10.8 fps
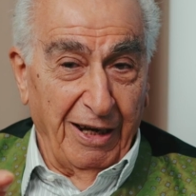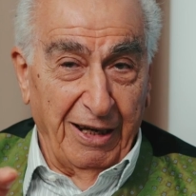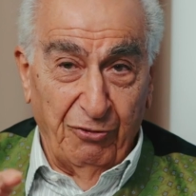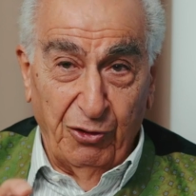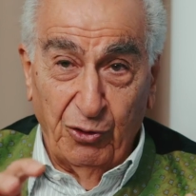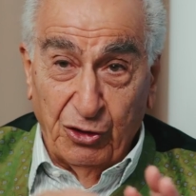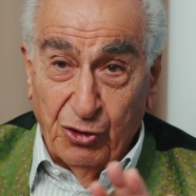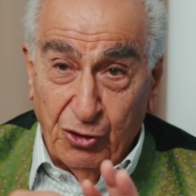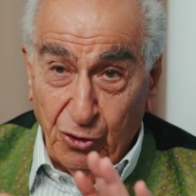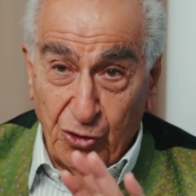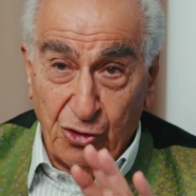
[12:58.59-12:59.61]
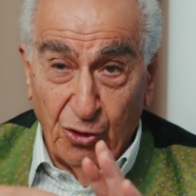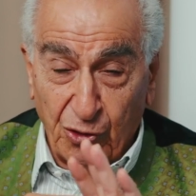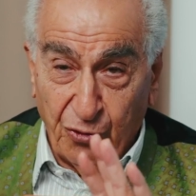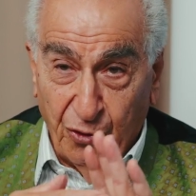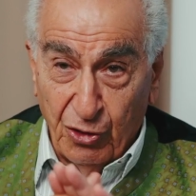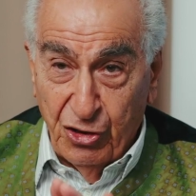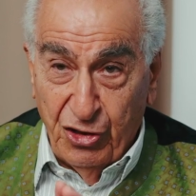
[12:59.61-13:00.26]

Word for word: And if you introduce those four